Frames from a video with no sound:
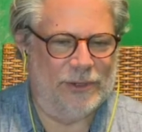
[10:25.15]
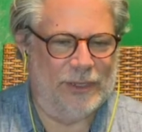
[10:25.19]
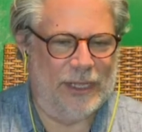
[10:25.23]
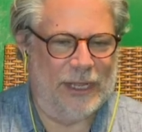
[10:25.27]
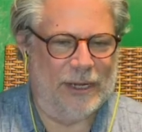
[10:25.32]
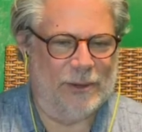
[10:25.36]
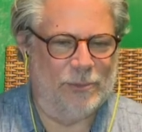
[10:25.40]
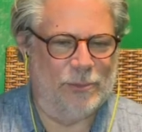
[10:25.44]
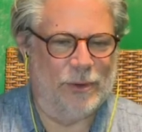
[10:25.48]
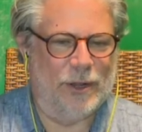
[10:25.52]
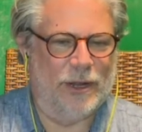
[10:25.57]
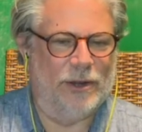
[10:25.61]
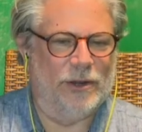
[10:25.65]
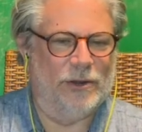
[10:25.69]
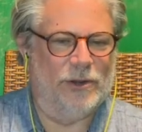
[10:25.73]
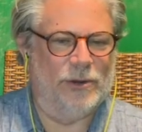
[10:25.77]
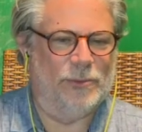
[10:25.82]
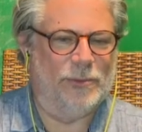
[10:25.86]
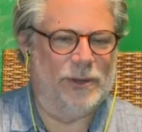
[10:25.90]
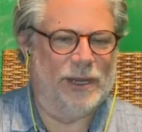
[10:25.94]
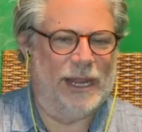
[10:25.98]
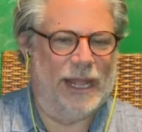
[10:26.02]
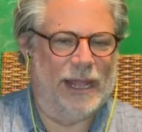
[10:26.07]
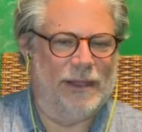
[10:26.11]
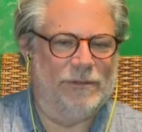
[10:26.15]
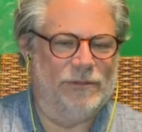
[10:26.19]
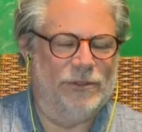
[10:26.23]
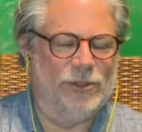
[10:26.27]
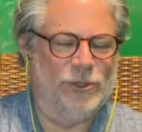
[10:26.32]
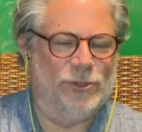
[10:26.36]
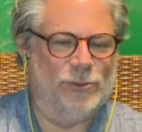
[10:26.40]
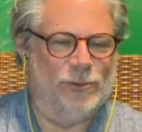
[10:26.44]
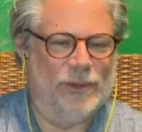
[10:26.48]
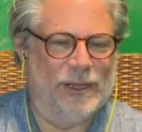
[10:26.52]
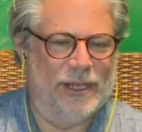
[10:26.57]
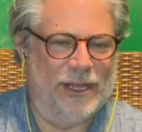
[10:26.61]
that a Predator would have in
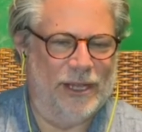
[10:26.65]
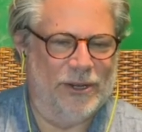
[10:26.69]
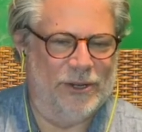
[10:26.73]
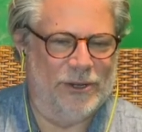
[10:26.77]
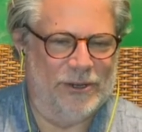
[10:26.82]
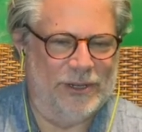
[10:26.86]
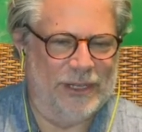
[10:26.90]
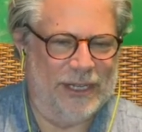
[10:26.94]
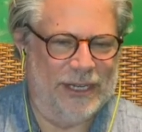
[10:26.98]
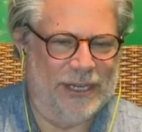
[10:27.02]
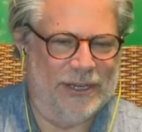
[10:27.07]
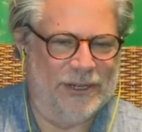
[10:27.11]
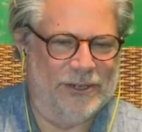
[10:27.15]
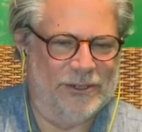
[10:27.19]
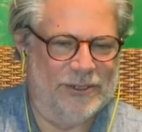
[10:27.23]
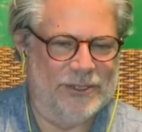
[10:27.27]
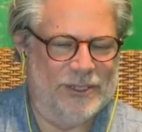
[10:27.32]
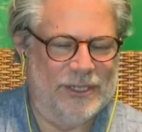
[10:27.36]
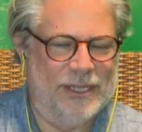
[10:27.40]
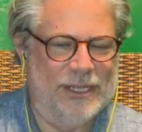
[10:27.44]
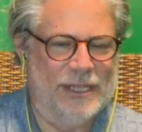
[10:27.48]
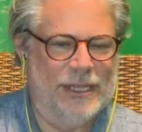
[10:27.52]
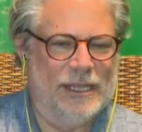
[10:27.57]
300 years.